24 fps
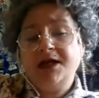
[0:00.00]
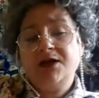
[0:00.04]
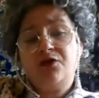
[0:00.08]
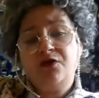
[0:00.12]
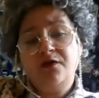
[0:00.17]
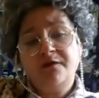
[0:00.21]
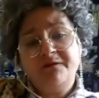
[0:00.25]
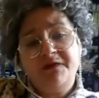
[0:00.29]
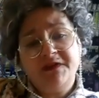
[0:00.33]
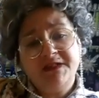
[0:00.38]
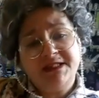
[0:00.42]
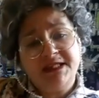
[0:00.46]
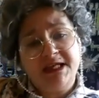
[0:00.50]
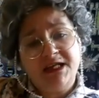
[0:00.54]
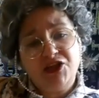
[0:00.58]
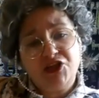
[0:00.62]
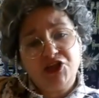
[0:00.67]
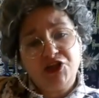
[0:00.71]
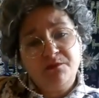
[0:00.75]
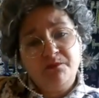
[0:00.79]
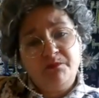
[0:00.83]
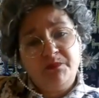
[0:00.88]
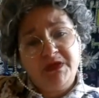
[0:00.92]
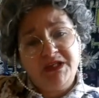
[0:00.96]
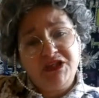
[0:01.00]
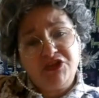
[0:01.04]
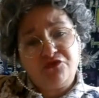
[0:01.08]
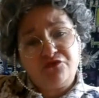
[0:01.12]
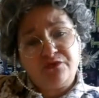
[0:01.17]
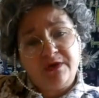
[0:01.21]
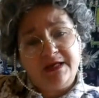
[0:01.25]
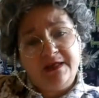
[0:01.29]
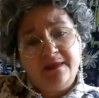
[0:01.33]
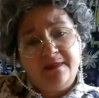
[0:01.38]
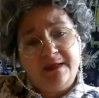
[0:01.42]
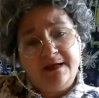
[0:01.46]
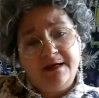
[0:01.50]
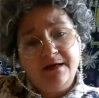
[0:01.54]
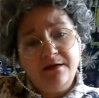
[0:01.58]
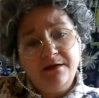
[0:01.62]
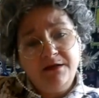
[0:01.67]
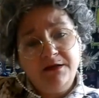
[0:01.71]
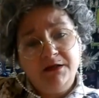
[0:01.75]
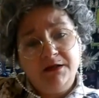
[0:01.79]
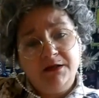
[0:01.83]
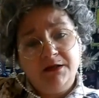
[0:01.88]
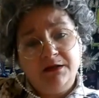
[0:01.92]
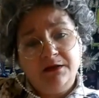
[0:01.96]
a conversation piece right there.
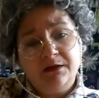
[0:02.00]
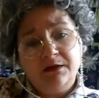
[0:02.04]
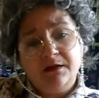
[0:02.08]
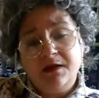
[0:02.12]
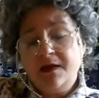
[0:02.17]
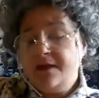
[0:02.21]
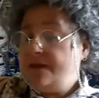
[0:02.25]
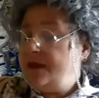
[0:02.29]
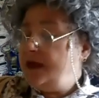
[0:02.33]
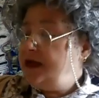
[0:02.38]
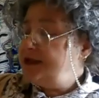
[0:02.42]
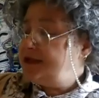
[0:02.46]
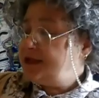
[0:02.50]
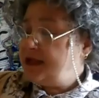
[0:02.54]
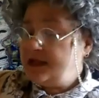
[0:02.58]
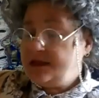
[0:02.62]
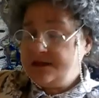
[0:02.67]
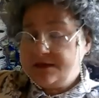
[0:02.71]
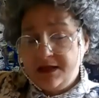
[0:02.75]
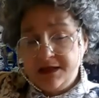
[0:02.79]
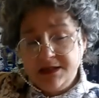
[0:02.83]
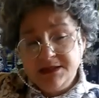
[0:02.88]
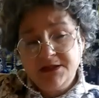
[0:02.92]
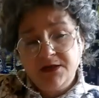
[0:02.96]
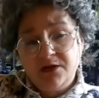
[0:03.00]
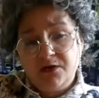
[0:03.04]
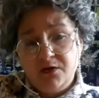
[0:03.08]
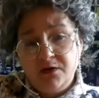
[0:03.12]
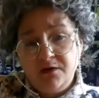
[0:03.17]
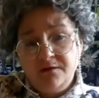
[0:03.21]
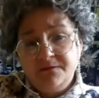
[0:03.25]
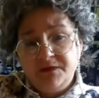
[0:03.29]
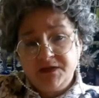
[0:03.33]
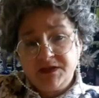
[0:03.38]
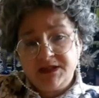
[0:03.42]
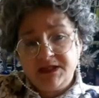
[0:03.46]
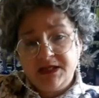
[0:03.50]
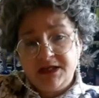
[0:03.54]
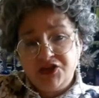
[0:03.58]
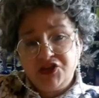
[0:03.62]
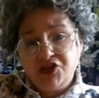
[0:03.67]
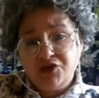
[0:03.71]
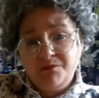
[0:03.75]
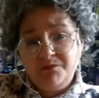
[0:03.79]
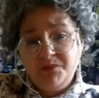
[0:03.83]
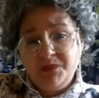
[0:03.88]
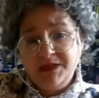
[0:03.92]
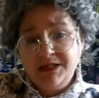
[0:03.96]
That's a, that's a
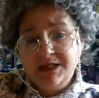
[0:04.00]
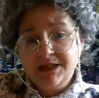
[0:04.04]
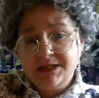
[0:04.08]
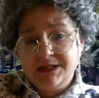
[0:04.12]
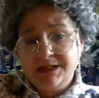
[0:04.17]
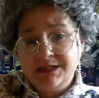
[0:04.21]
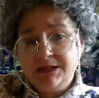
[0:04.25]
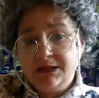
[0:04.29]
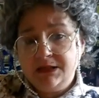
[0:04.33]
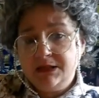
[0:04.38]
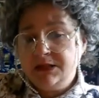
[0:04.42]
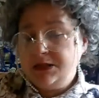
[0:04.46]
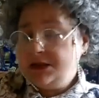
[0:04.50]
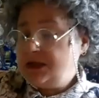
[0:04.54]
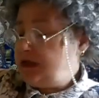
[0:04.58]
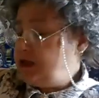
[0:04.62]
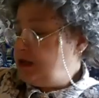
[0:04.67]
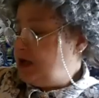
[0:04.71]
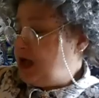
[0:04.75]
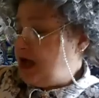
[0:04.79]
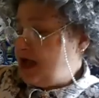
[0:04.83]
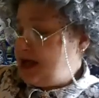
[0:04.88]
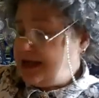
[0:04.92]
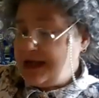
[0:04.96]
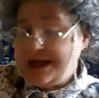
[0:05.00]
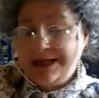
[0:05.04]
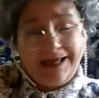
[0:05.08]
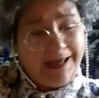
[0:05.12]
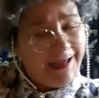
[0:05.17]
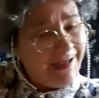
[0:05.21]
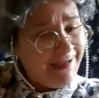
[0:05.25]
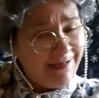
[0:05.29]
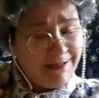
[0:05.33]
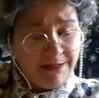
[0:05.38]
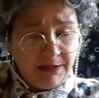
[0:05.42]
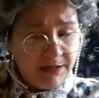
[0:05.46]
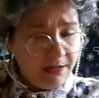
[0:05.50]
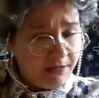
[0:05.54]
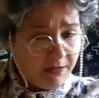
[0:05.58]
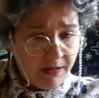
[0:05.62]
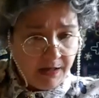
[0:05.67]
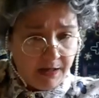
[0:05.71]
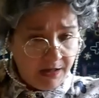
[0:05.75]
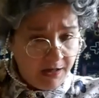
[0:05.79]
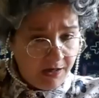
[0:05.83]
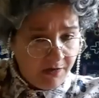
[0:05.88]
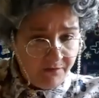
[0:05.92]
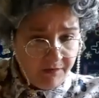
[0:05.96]
conversation piece. And again,
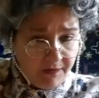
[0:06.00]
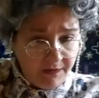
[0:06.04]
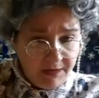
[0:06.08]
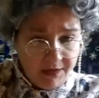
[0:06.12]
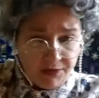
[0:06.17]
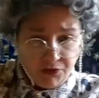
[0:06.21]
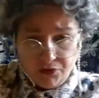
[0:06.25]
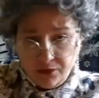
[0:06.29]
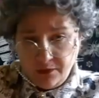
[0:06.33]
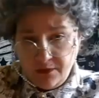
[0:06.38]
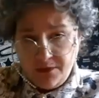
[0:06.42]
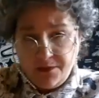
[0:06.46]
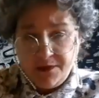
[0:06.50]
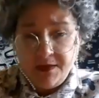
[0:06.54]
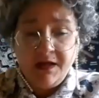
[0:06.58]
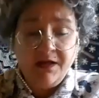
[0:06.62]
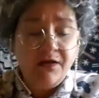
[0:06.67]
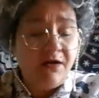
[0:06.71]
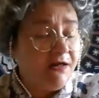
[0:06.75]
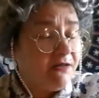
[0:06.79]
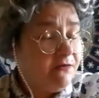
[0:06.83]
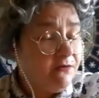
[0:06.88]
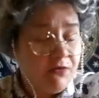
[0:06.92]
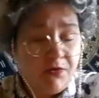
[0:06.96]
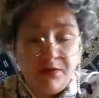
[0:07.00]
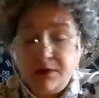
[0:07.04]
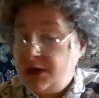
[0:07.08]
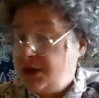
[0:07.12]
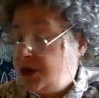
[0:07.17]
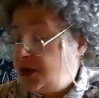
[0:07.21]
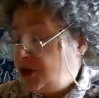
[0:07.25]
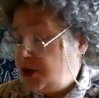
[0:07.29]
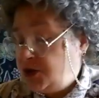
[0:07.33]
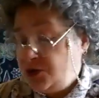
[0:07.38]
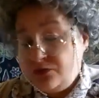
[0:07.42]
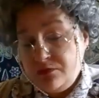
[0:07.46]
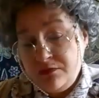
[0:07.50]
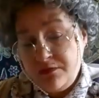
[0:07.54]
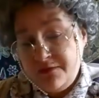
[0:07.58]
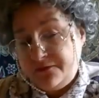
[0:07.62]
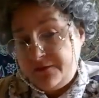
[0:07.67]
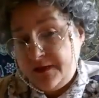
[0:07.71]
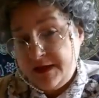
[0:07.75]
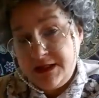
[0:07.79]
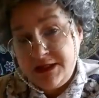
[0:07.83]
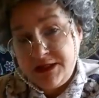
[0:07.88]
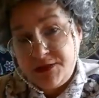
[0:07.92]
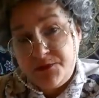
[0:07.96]
I really don't, no
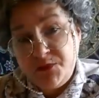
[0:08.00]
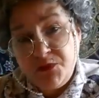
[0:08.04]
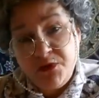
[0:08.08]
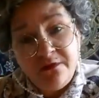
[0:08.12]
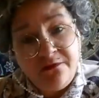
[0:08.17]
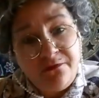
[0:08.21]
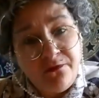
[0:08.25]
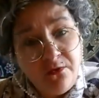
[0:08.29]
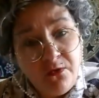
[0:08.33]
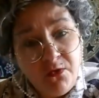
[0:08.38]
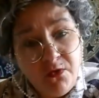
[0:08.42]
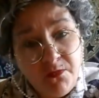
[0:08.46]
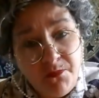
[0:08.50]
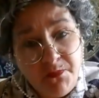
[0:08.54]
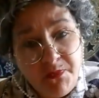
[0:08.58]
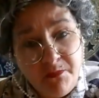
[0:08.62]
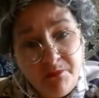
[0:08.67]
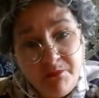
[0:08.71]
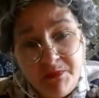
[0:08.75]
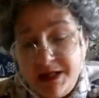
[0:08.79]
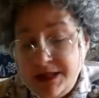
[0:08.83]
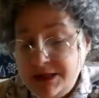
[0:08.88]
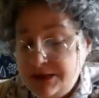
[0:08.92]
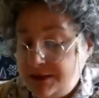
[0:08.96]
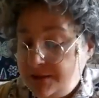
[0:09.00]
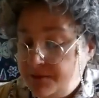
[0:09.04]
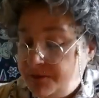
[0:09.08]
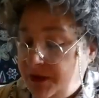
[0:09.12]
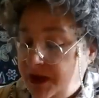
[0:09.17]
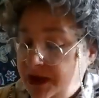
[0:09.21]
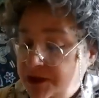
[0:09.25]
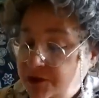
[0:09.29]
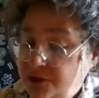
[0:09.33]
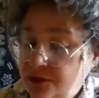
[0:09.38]
offence, beautiful, open-minded, but I